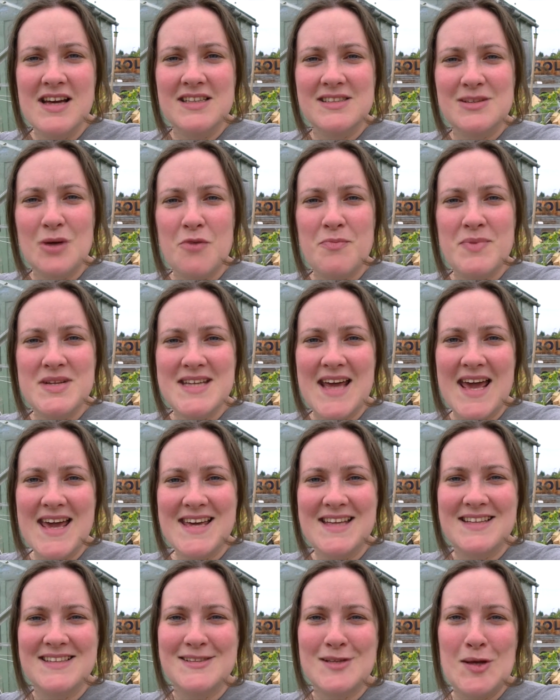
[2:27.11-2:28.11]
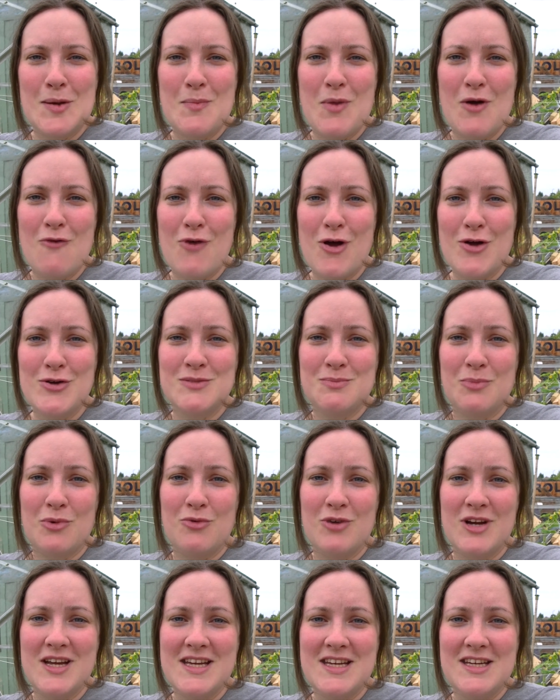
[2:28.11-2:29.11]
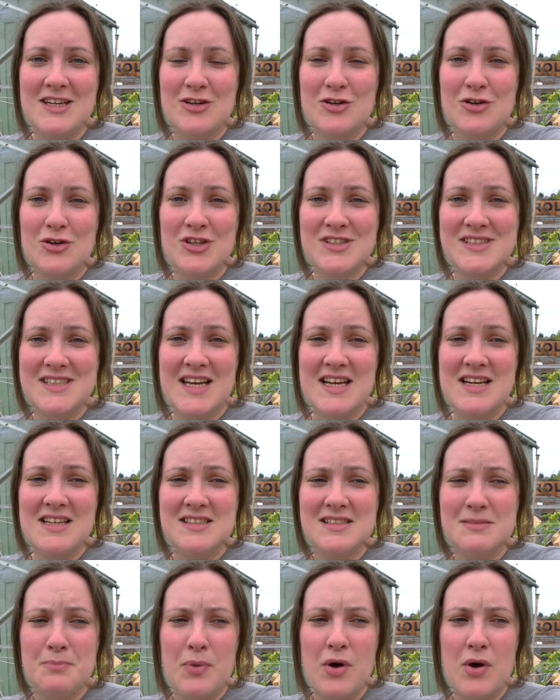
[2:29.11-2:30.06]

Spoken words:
So I've been taking some rosemary cuttings,